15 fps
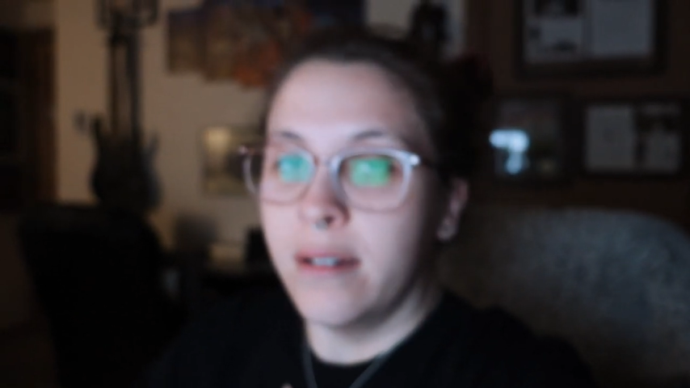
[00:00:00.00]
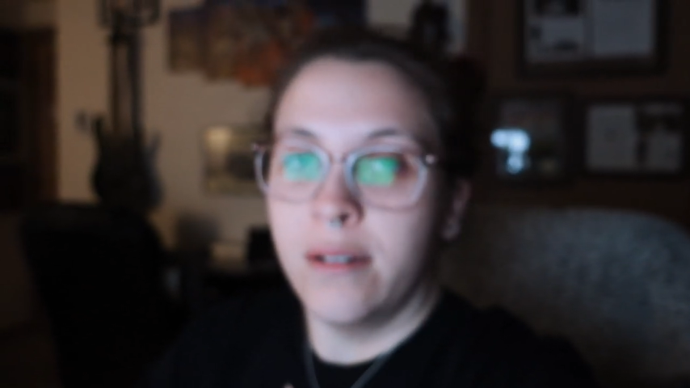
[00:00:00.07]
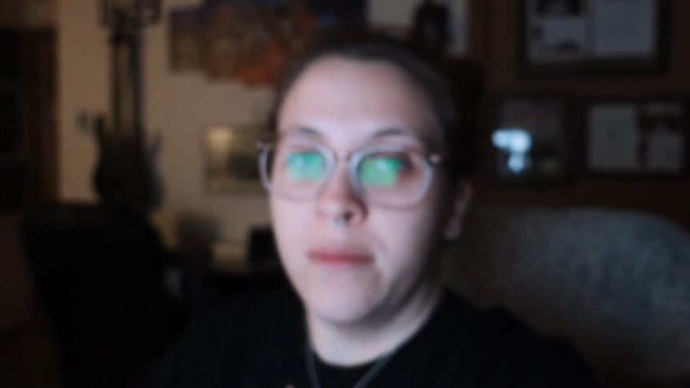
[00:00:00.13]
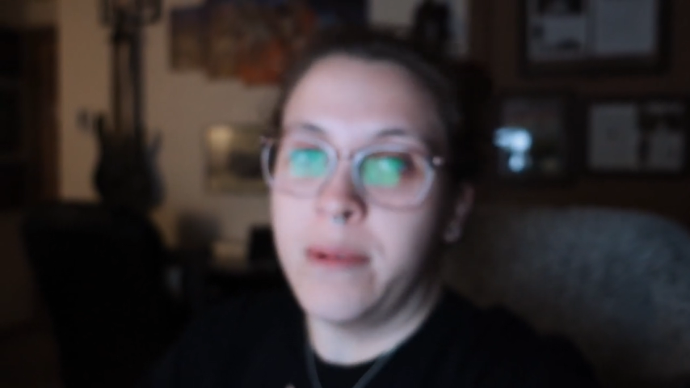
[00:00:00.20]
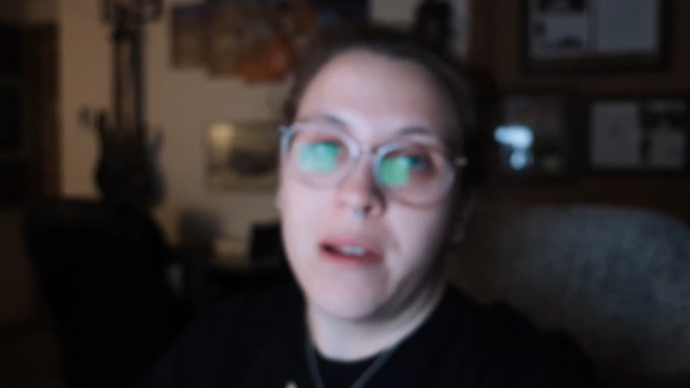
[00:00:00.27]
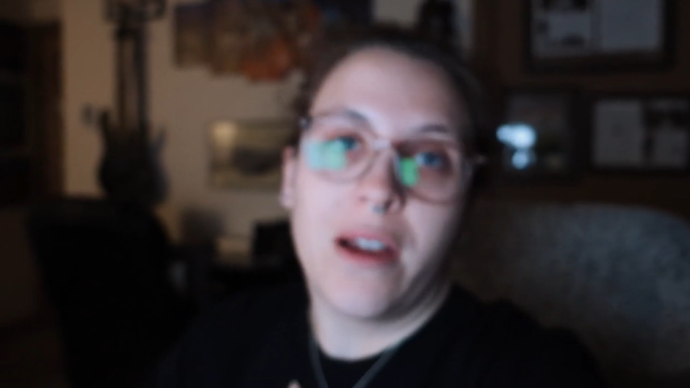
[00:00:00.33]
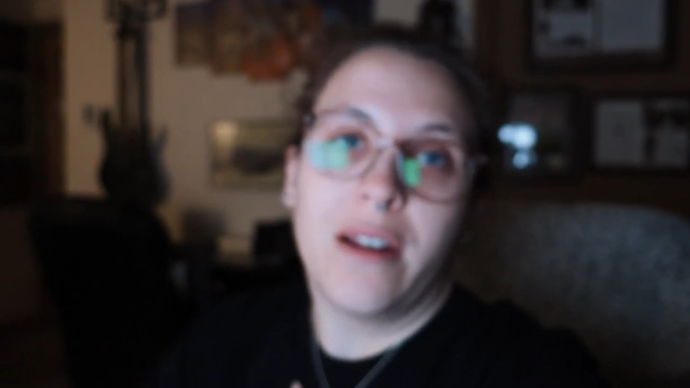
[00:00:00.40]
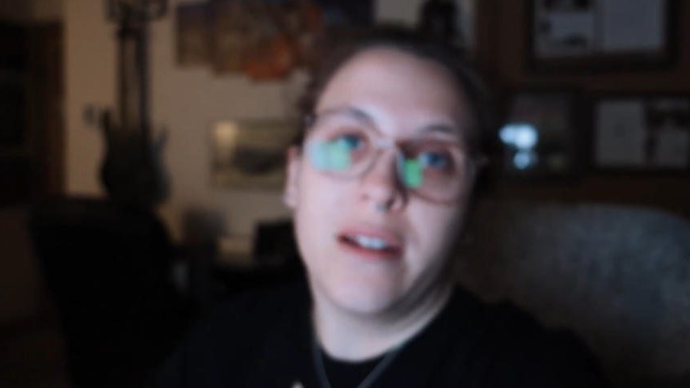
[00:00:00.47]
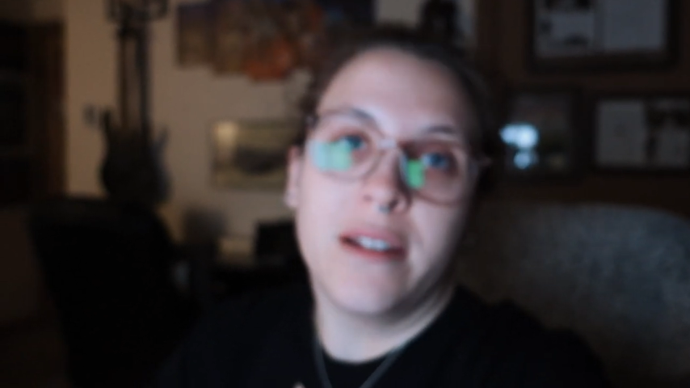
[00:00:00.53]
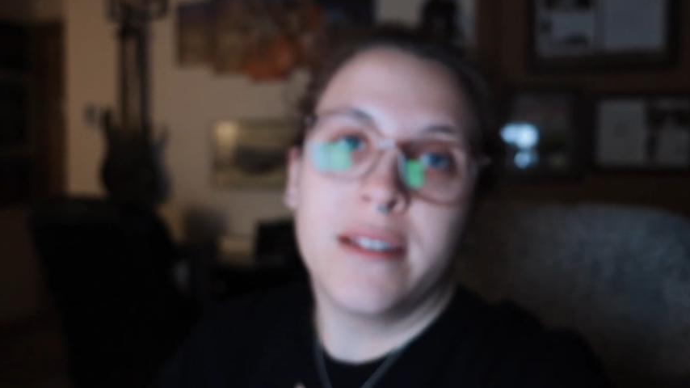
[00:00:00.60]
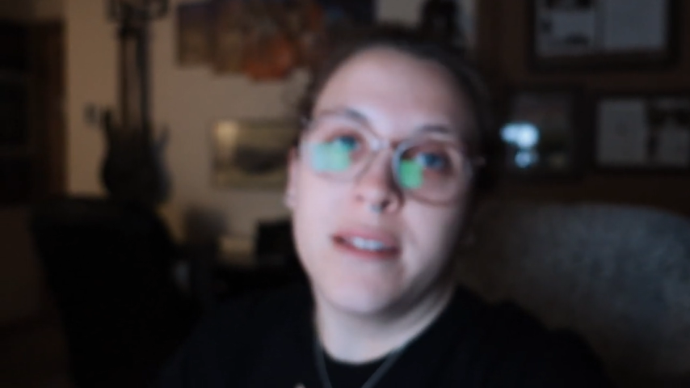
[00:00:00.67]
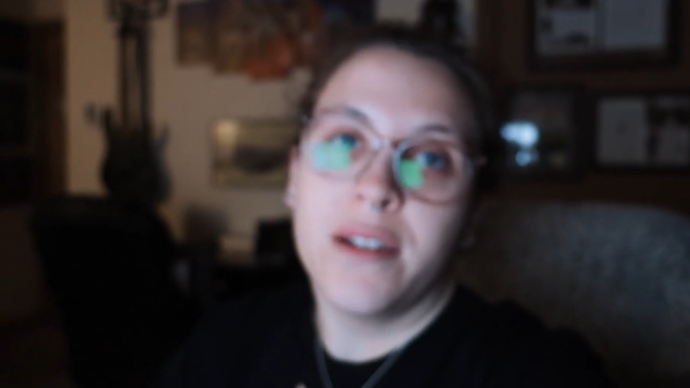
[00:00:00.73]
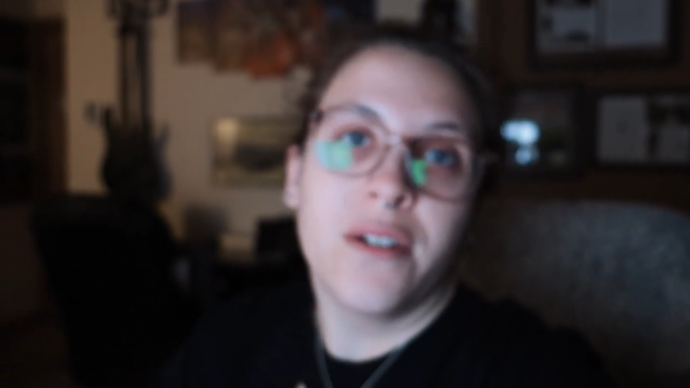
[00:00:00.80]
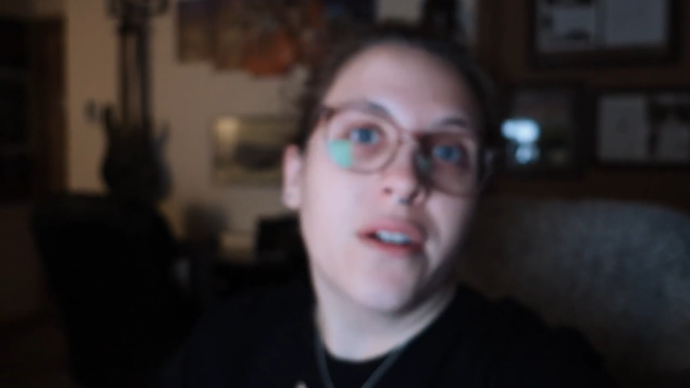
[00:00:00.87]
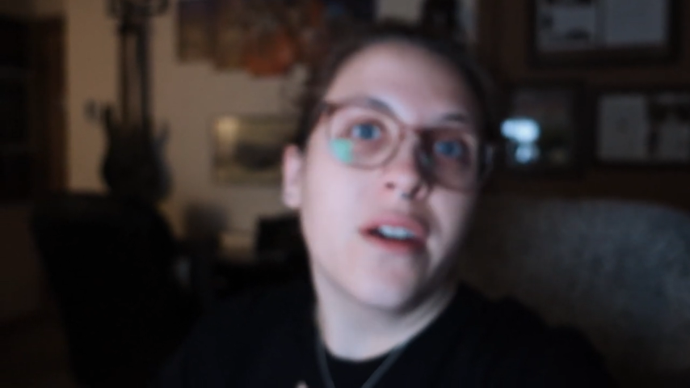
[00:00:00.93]
oh my god
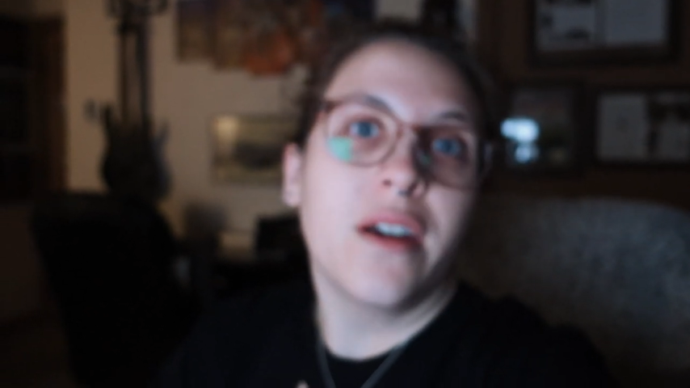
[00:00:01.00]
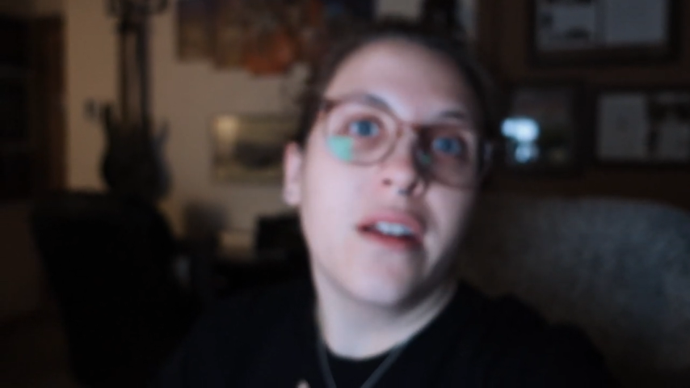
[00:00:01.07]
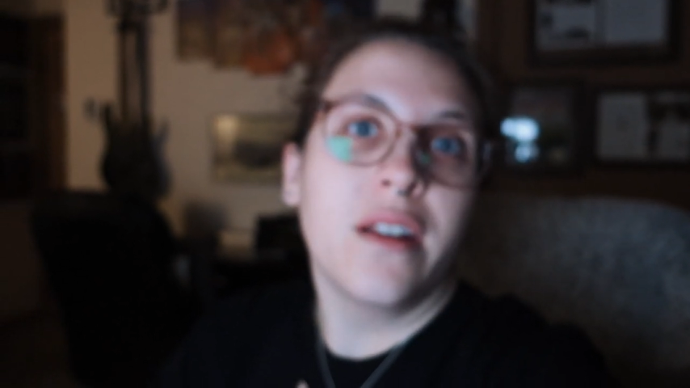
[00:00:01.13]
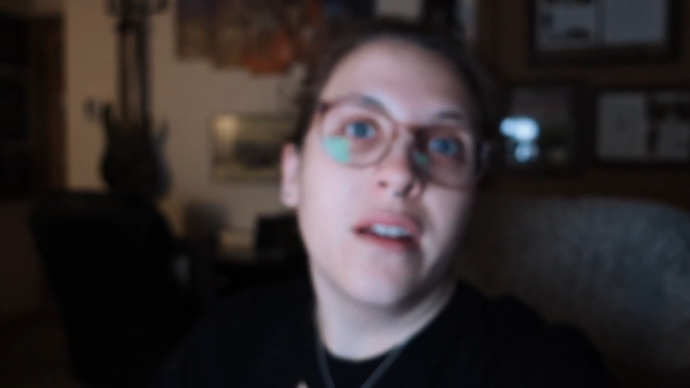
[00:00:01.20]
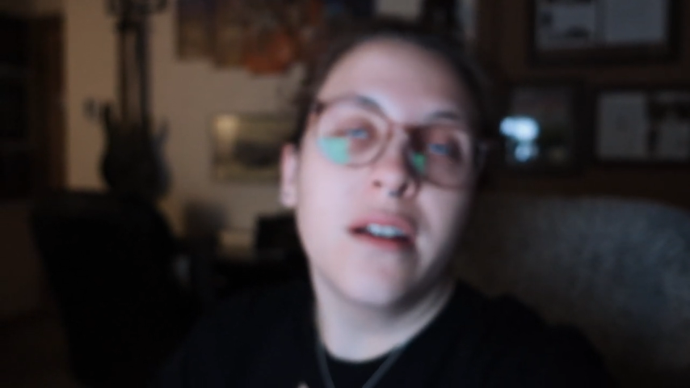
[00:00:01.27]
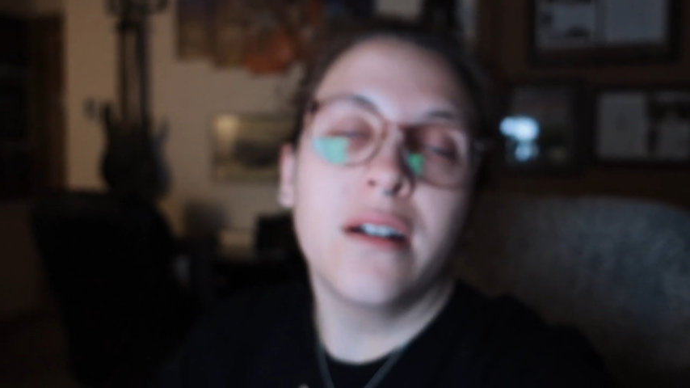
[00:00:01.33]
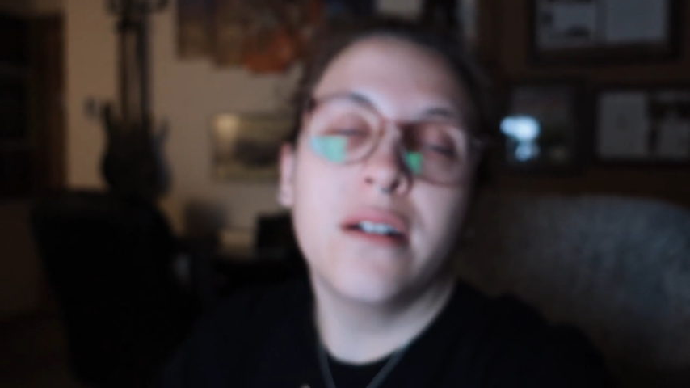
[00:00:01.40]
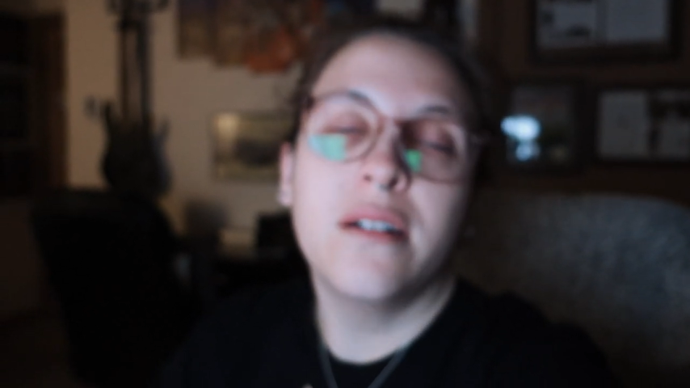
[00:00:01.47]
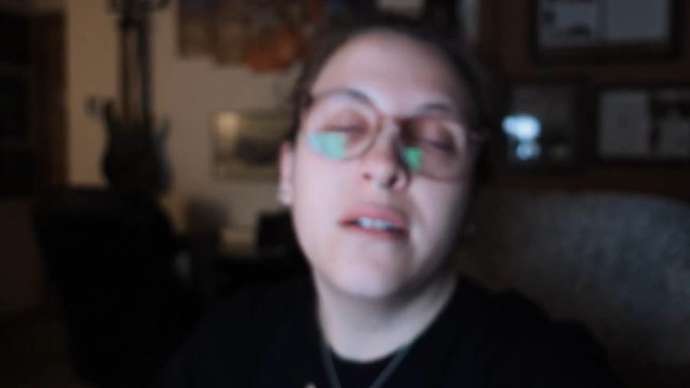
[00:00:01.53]
it's so good